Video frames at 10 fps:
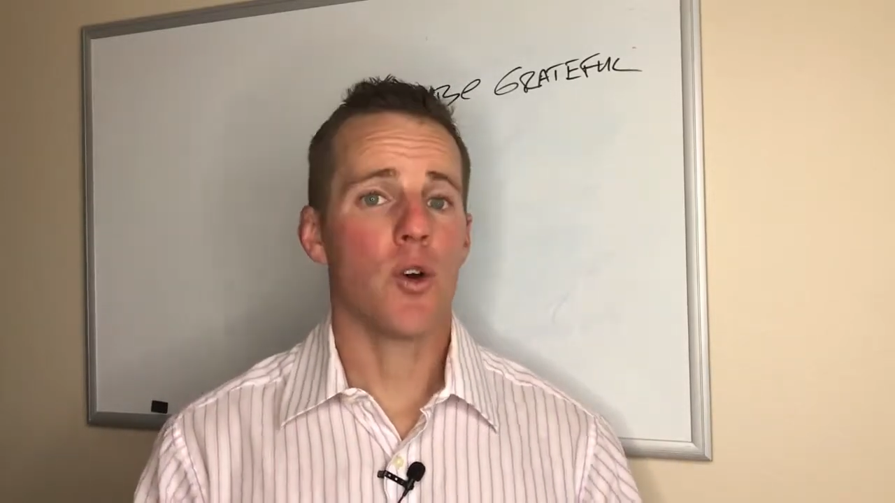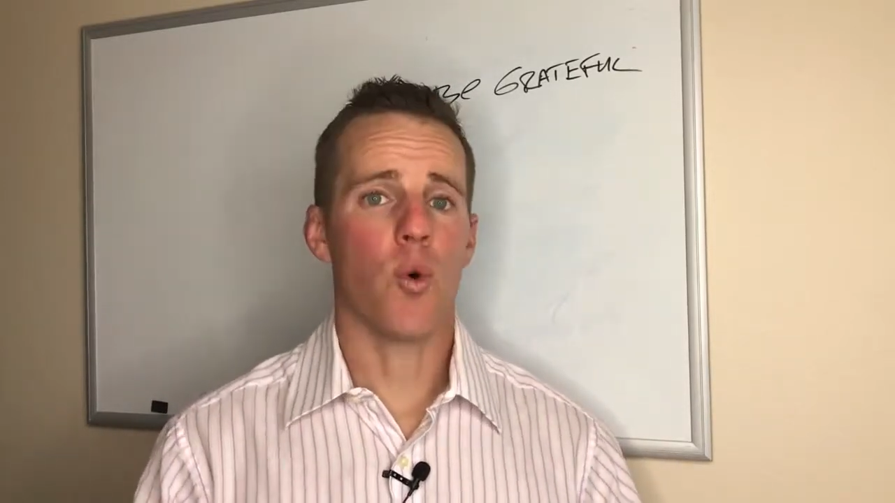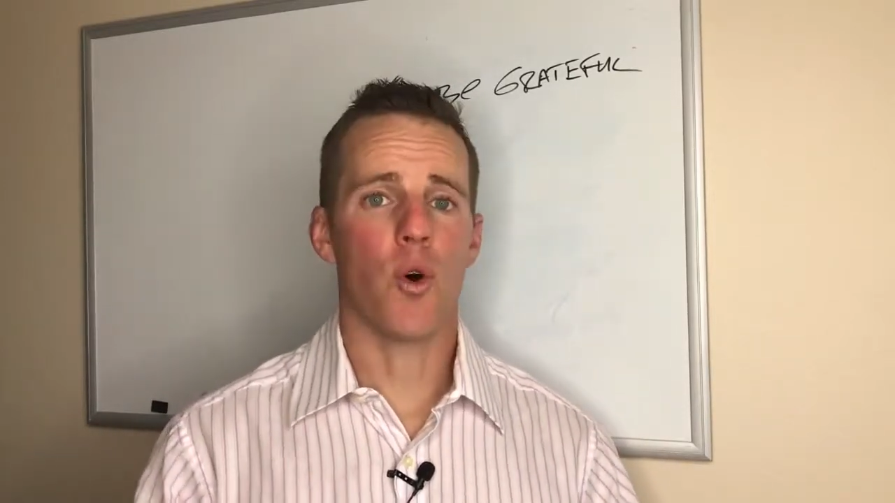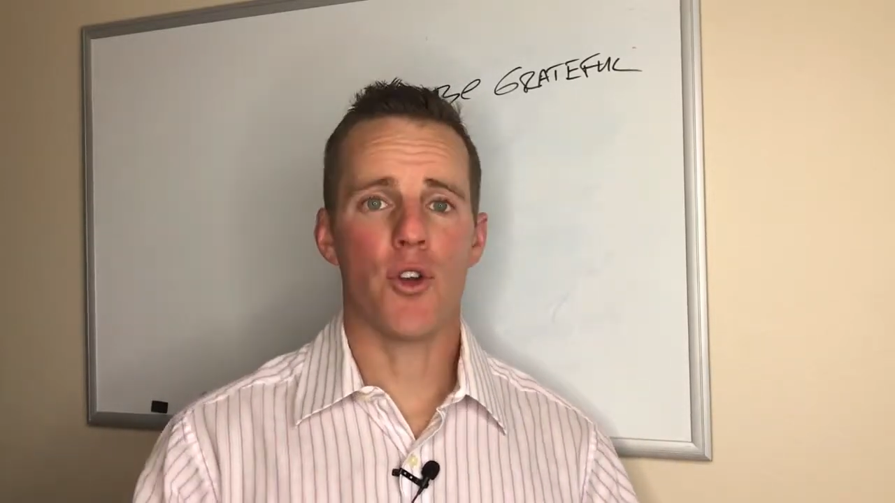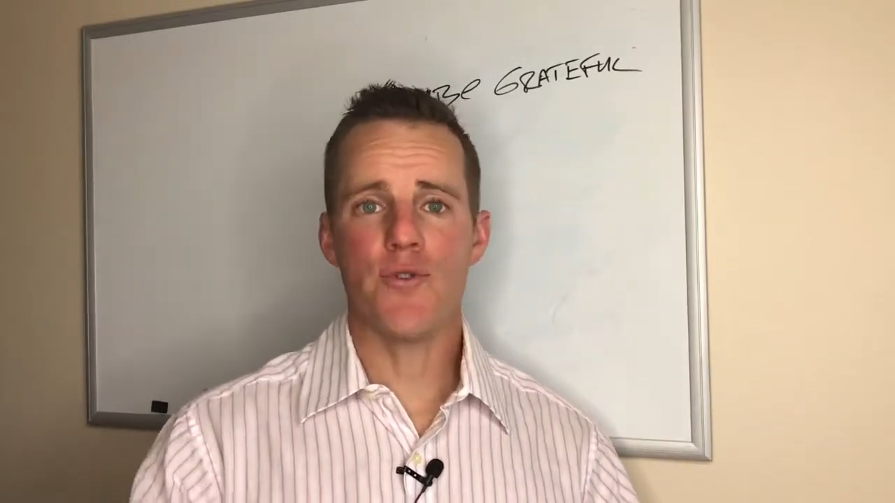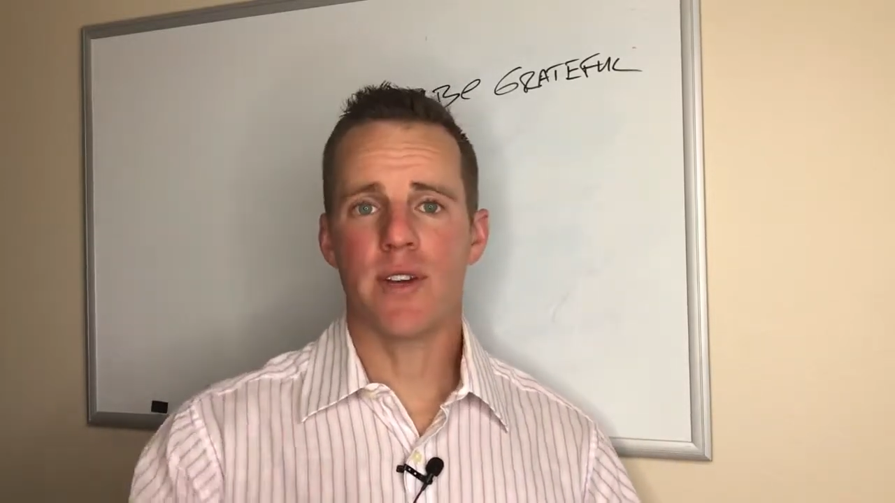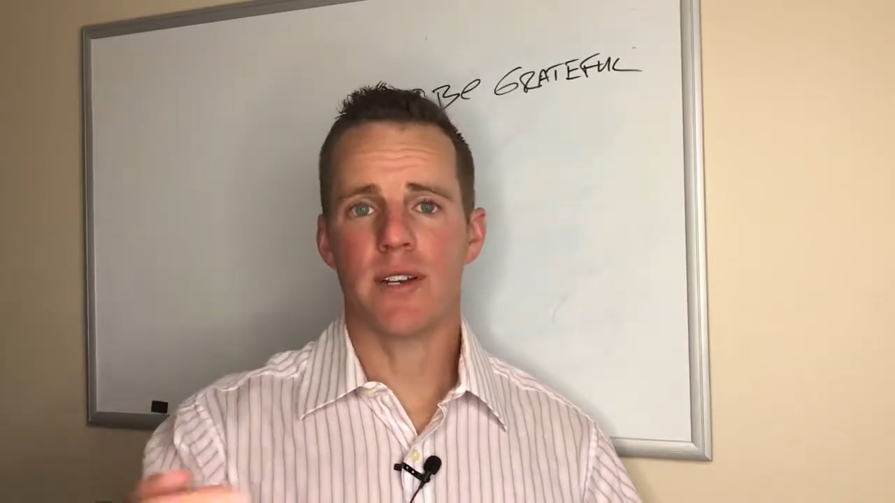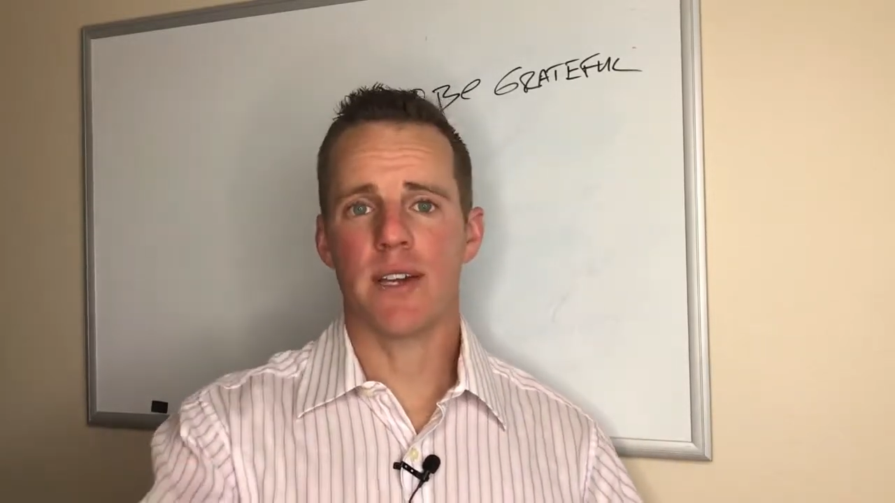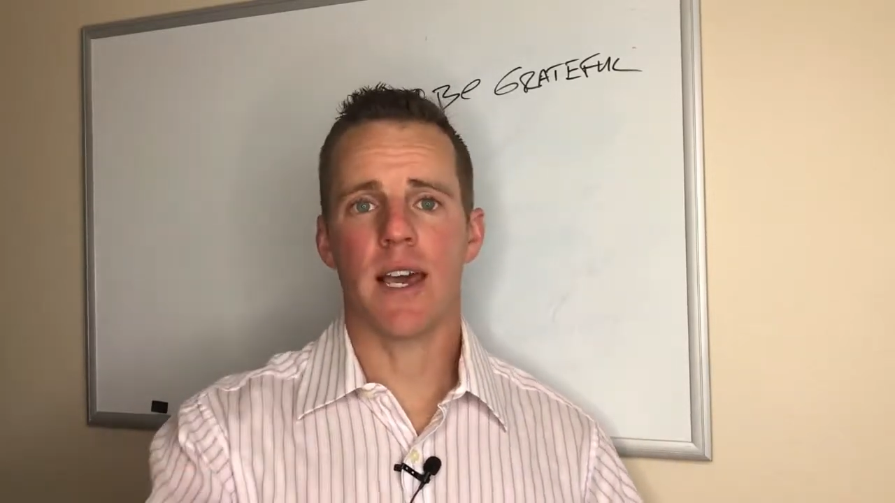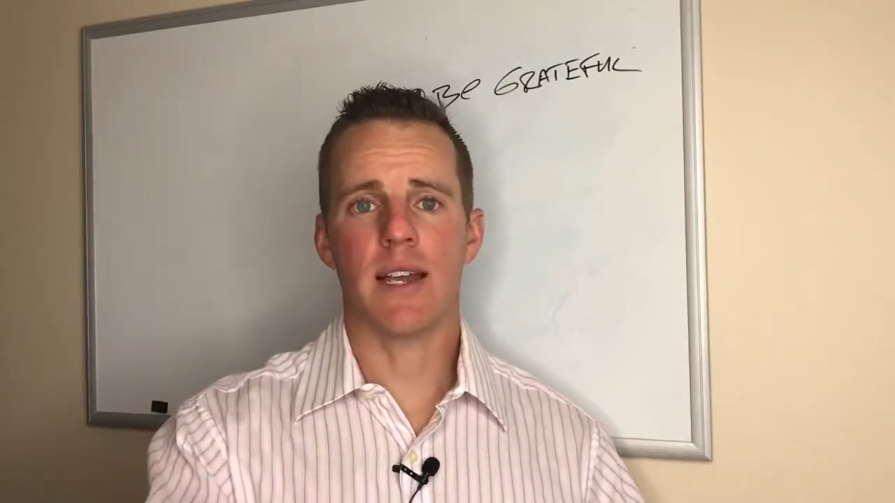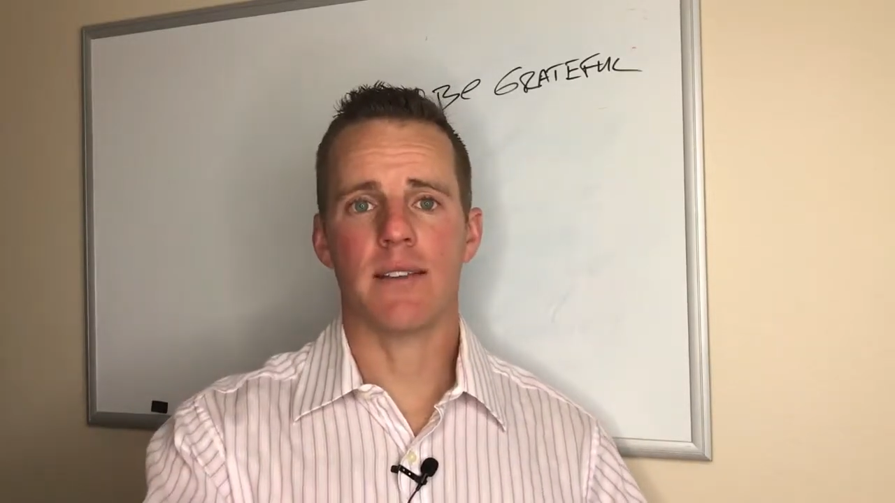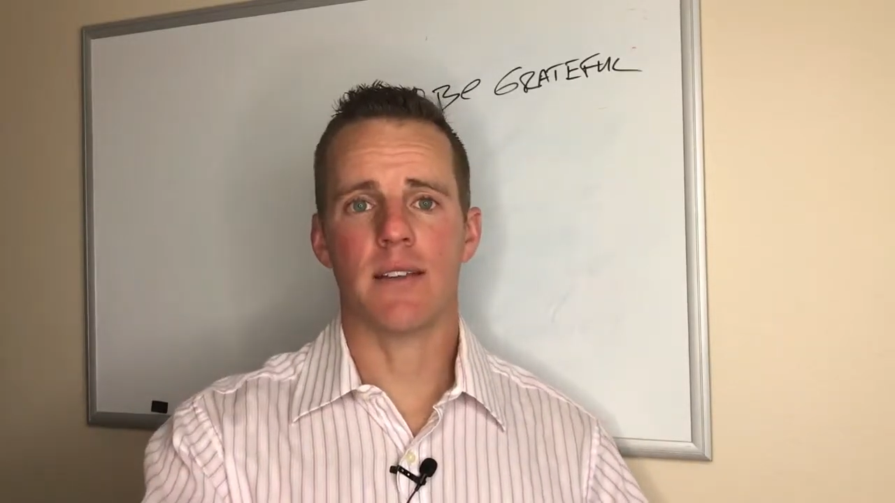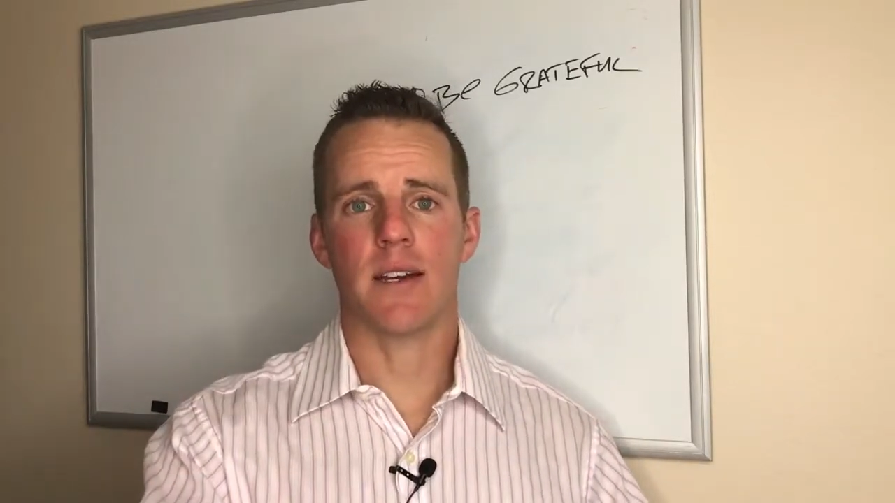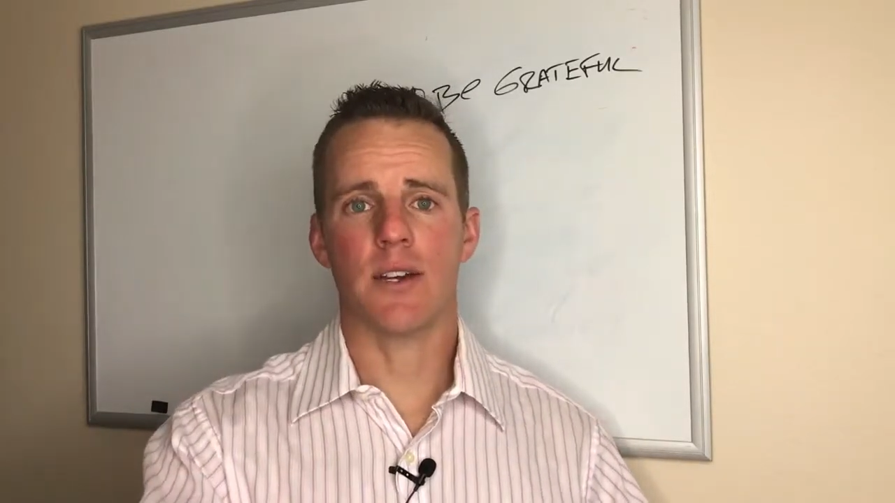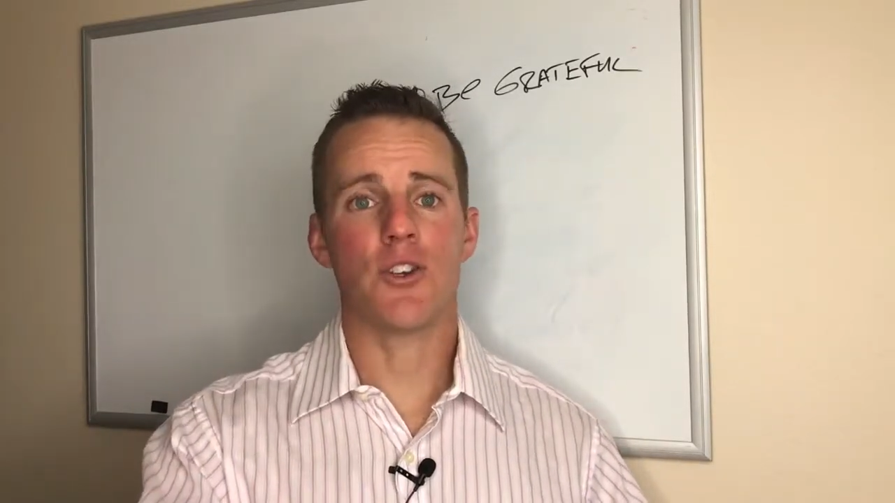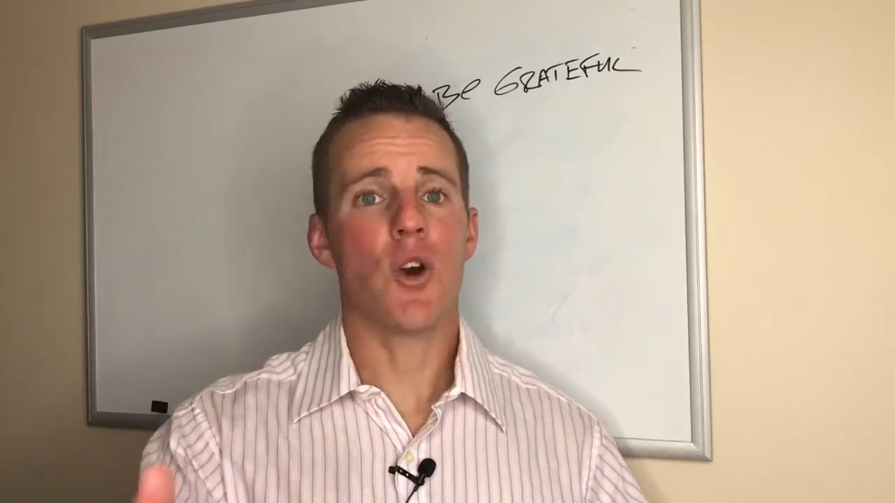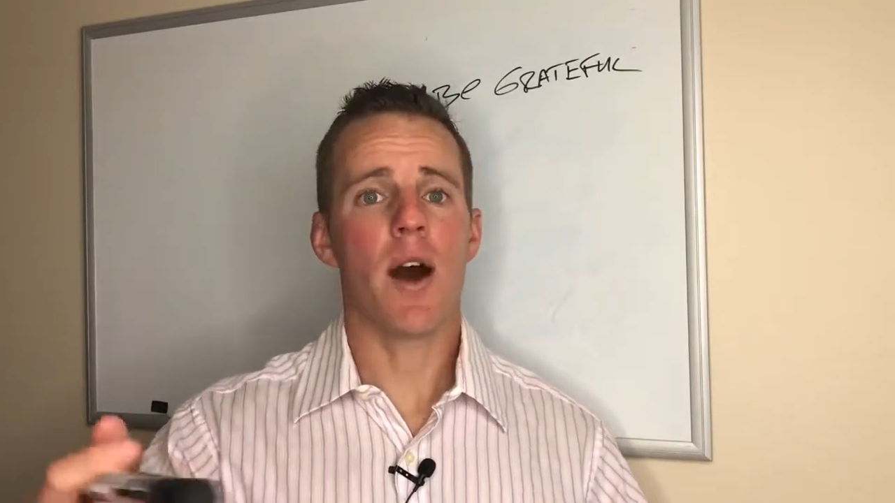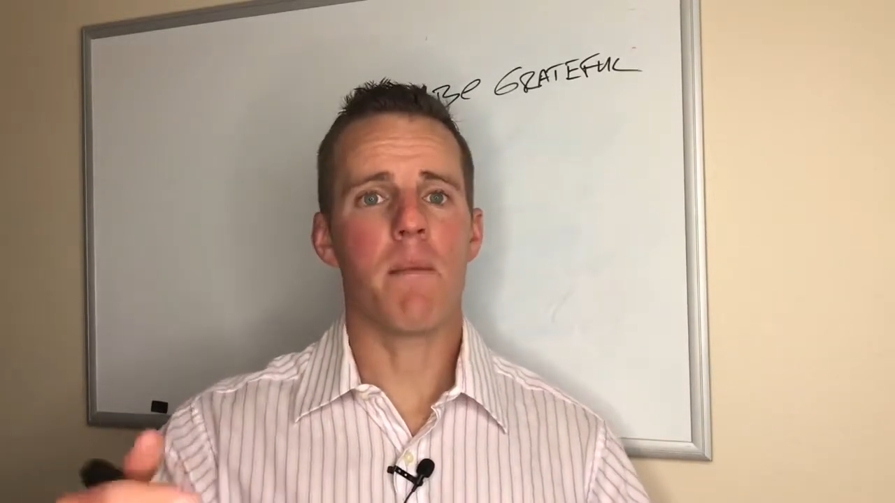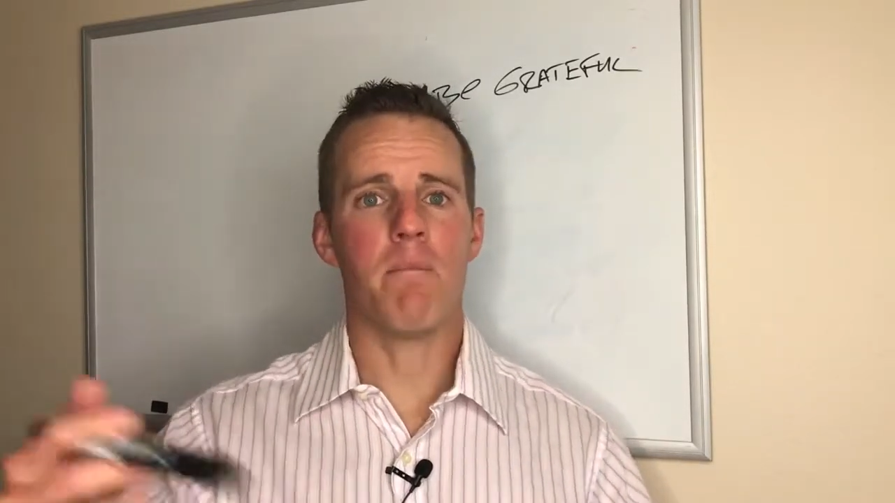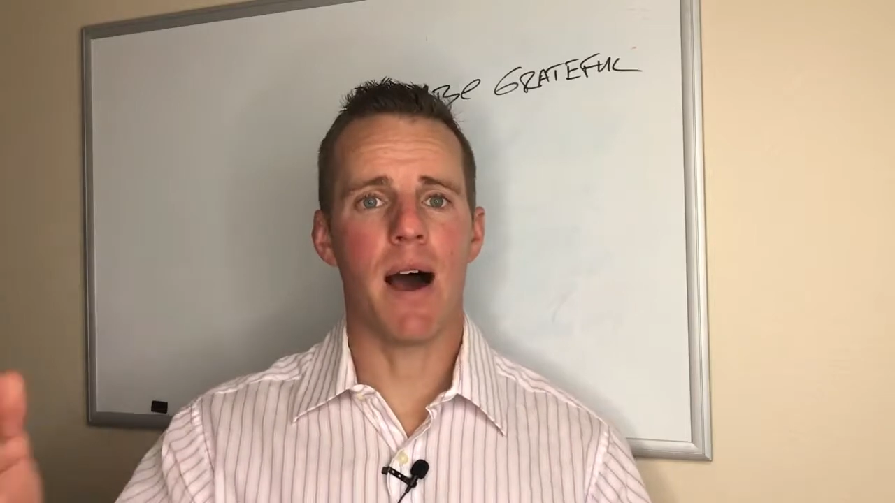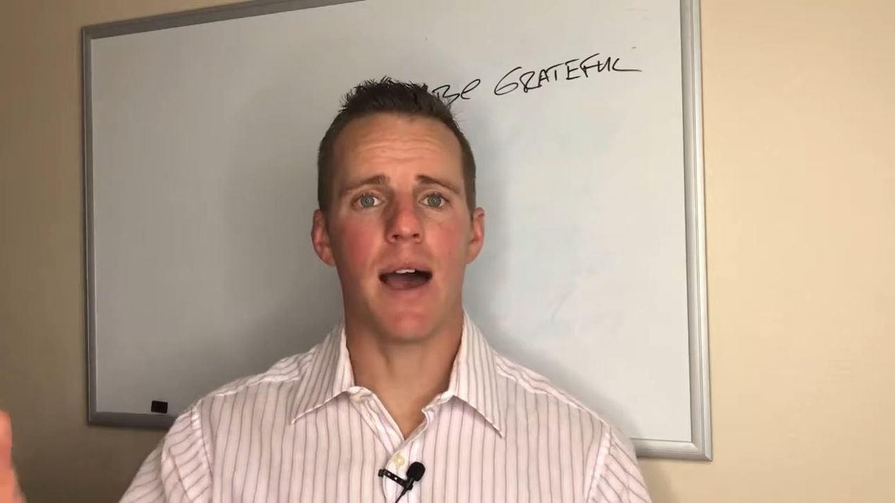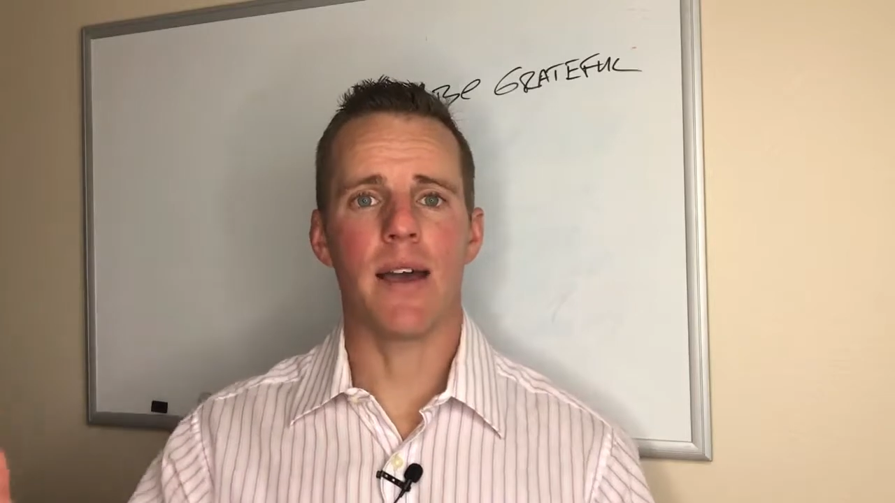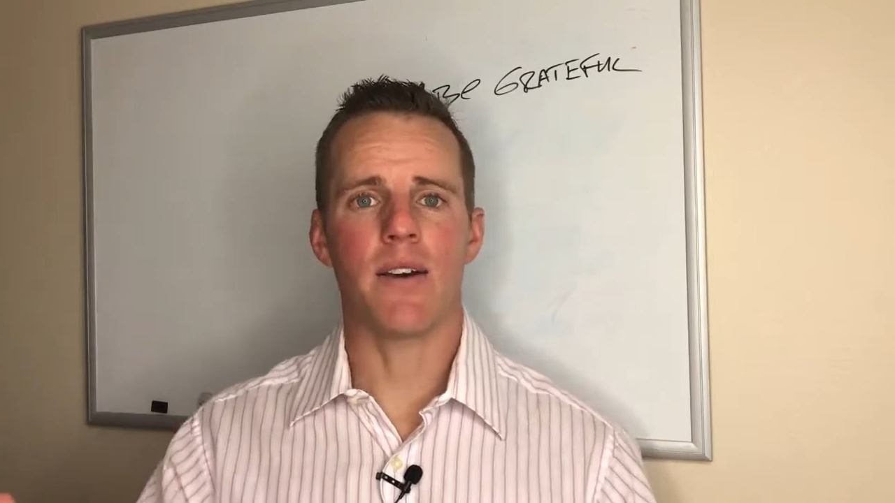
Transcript: Or you can go out and buy